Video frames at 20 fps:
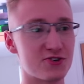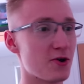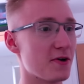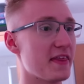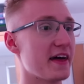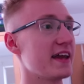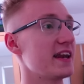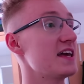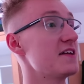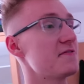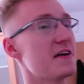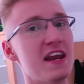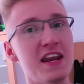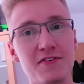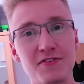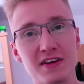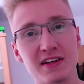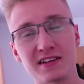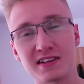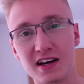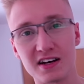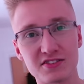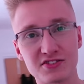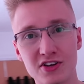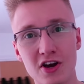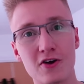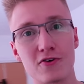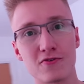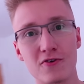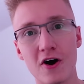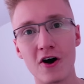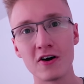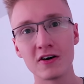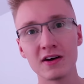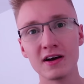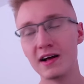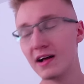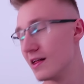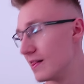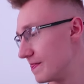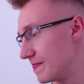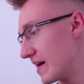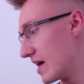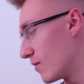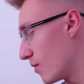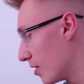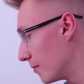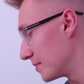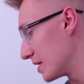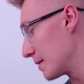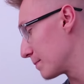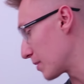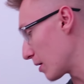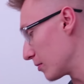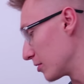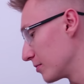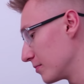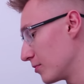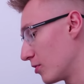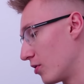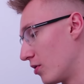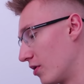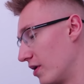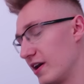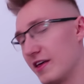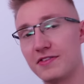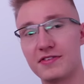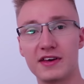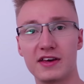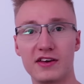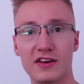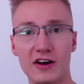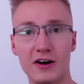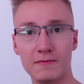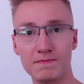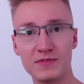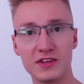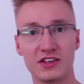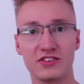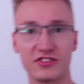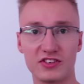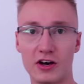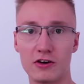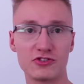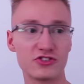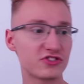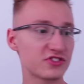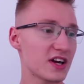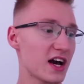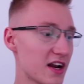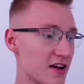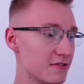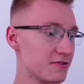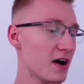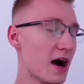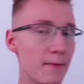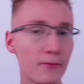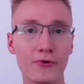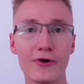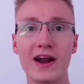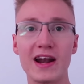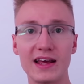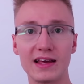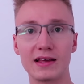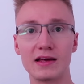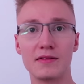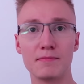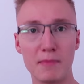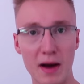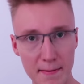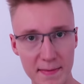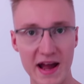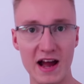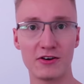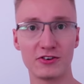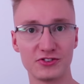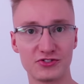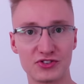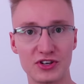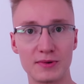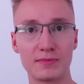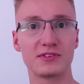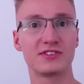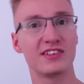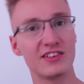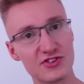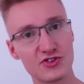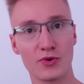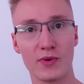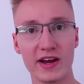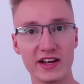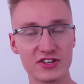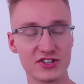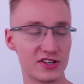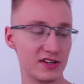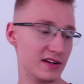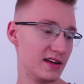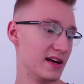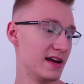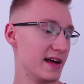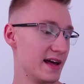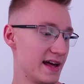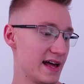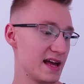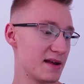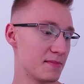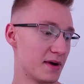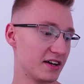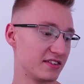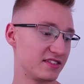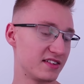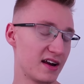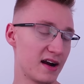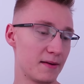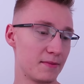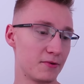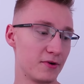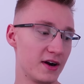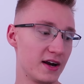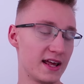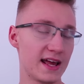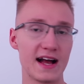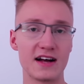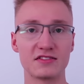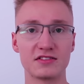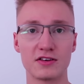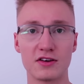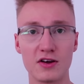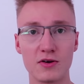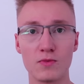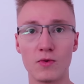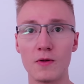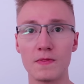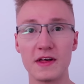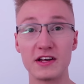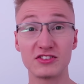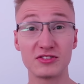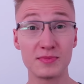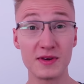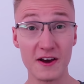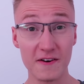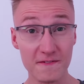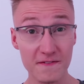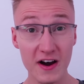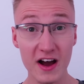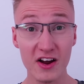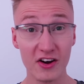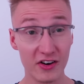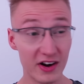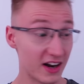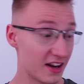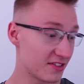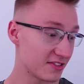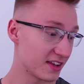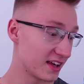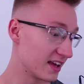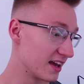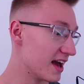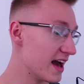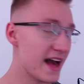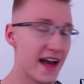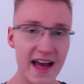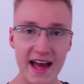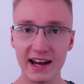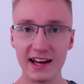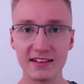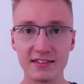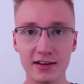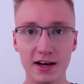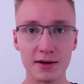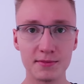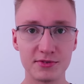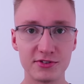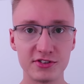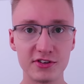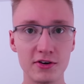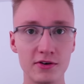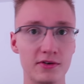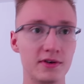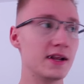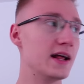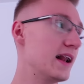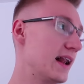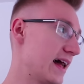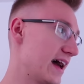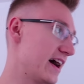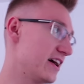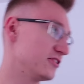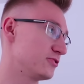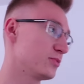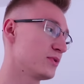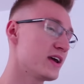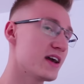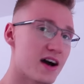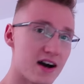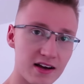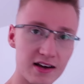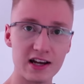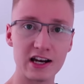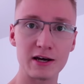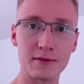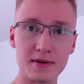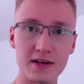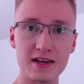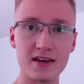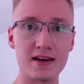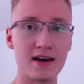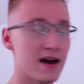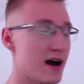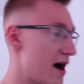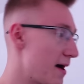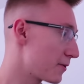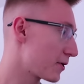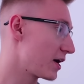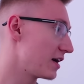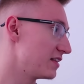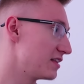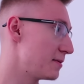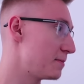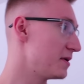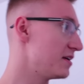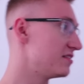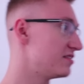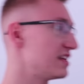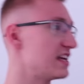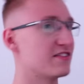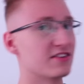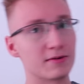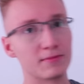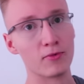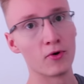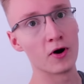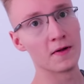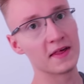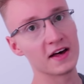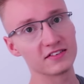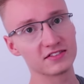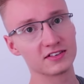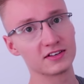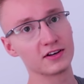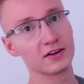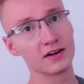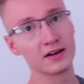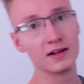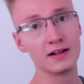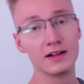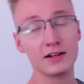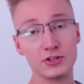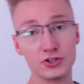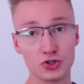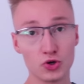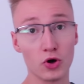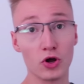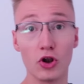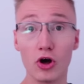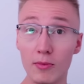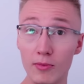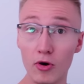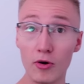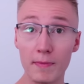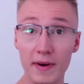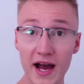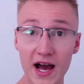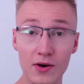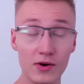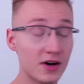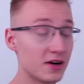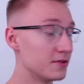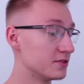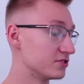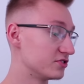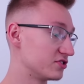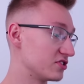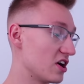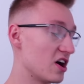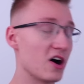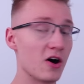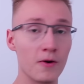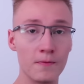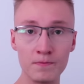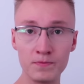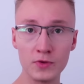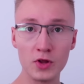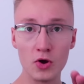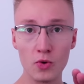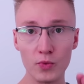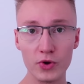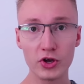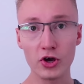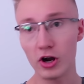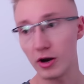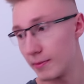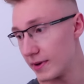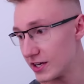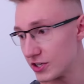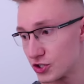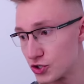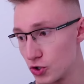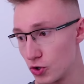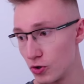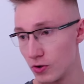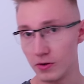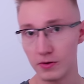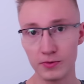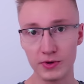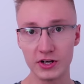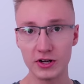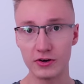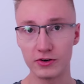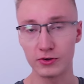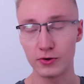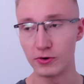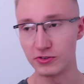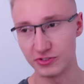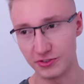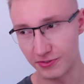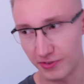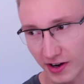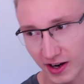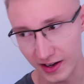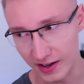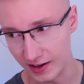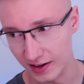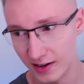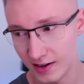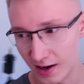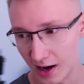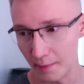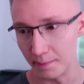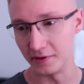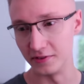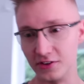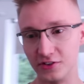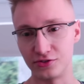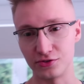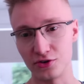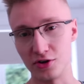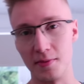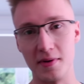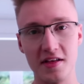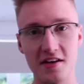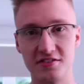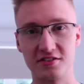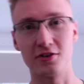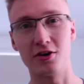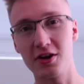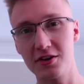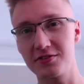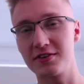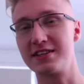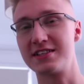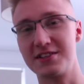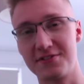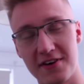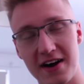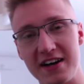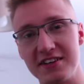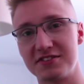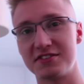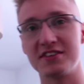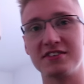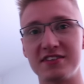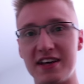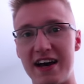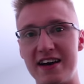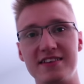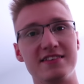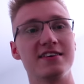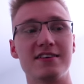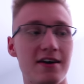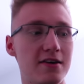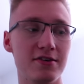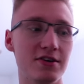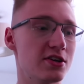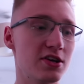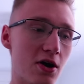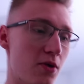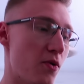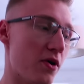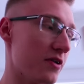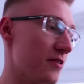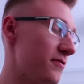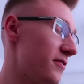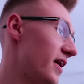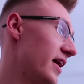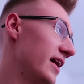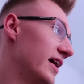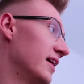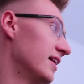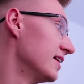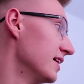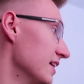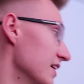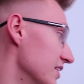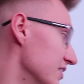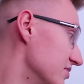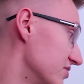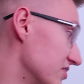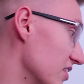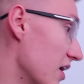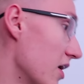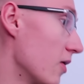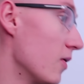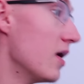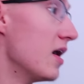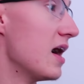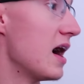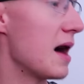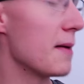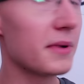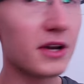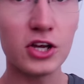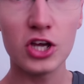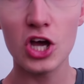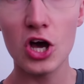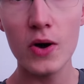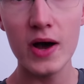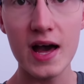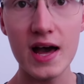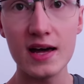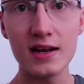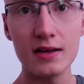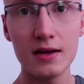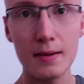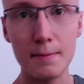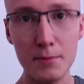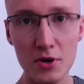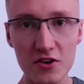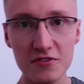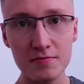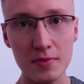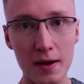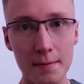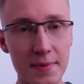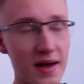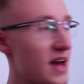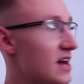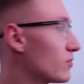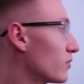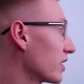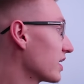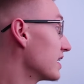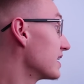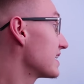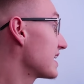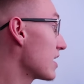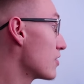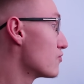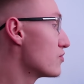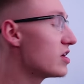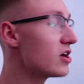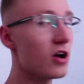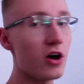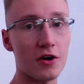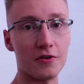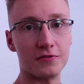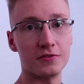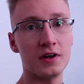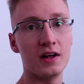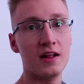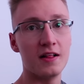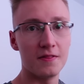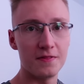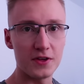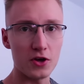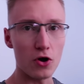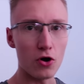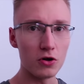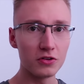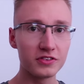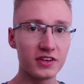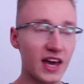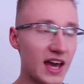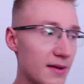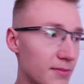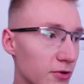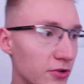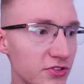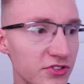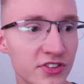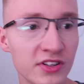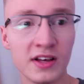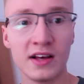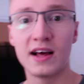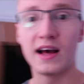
sure that if anything does go wrong, there won't be a problem or anything, you know. So just kind of upgrading my power strip situation in my setup really, as I don't want there to be a fire or anything anytime soon, as we are going to be upgrading the PC even more, and that's going to draw a lot more power. So we got to make sure we don't cause a fire up in this room, and there's a lot of devices, and you know, you don't want a fire. So I'm going to go ahead, move my bed. We're going to get rid of the old cables,